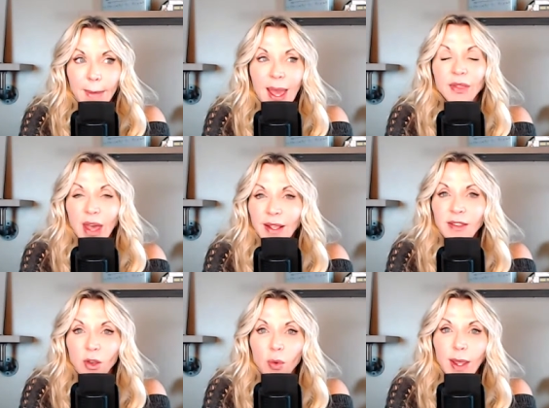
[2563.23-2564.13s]
and
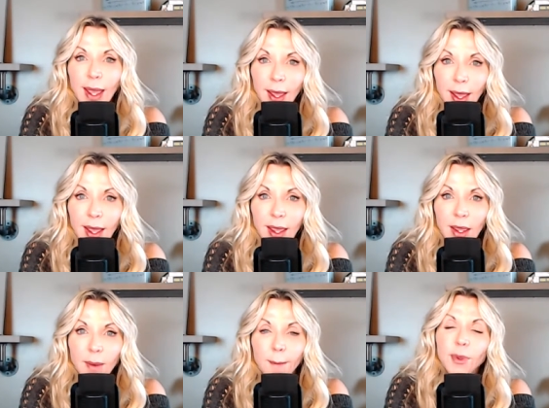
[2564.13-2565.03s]
that's okay,
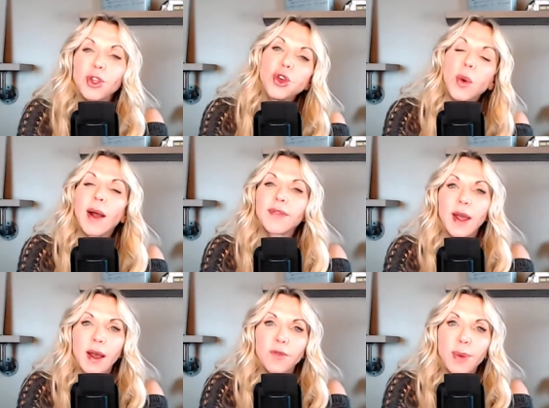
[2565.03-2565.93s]
but you have to
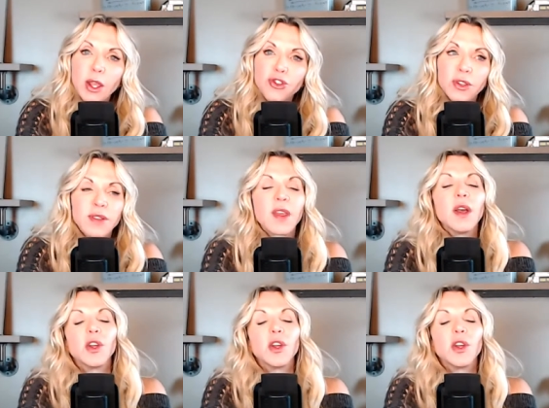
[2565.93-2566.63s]
have patience.